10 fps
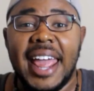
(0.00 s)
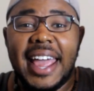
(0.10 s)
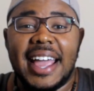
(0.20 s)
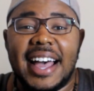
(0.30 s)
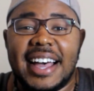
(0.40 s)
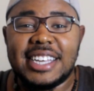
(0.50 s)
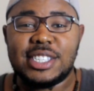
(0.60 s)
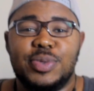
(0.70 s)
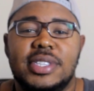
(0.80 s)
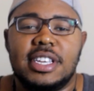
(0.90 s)
Hey guys,
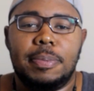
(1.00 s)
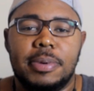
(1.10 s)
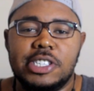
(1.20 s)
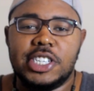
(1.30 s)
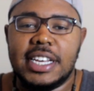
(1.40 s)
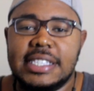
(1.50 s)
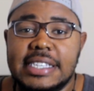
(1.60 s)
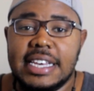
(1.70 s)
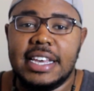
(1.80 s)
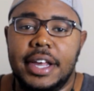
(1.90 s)
what's up?
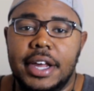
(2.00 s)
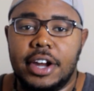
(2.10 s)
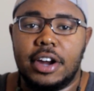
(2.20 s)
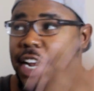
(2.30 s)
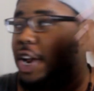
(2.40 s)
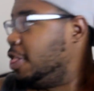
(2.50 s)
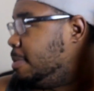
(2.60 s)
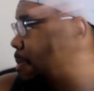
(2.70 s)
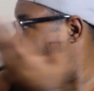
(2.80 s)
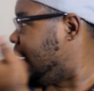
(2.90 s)
JT here. I know that
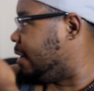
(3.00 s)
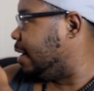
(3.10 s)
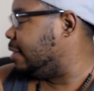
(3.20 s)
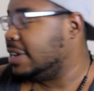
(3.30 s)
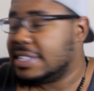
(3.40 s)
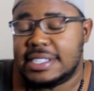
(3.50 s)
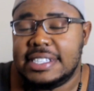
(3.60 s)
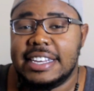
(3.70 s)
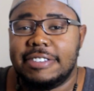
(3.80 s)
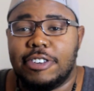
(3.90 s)
my background is
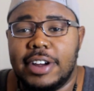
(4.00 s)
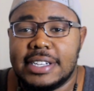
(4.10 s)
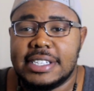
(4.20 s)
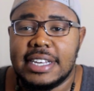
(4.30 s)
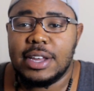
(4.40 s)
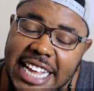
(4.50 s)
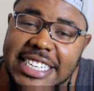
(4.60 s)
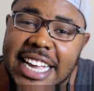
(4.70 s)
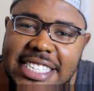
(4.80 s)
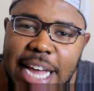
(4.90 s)
different. It's
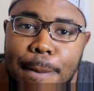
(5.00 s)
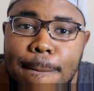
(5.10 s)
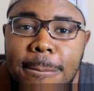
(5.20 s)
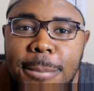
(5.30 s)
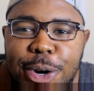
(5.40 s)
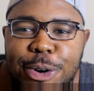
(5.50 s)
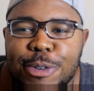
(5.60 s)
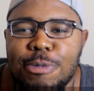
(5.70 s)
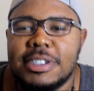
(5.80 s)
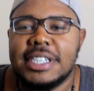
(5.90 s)
because I
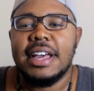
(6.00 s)
moved.